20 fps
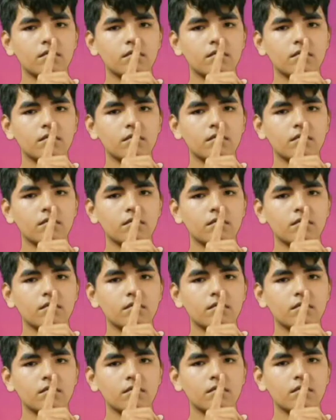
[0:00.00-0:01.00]

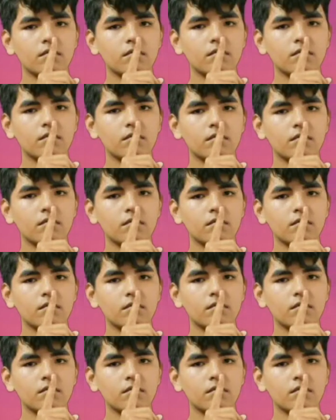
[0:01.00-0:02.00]

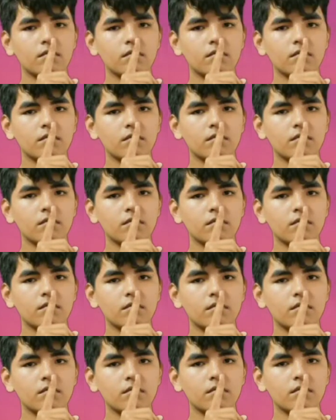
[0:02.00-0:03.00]

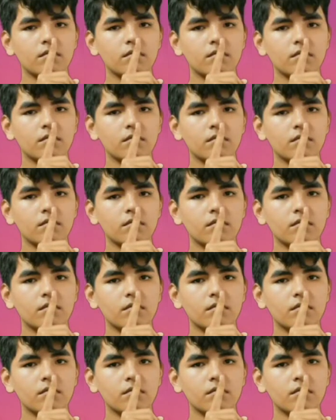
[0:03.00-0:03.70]
The person shown says nothing.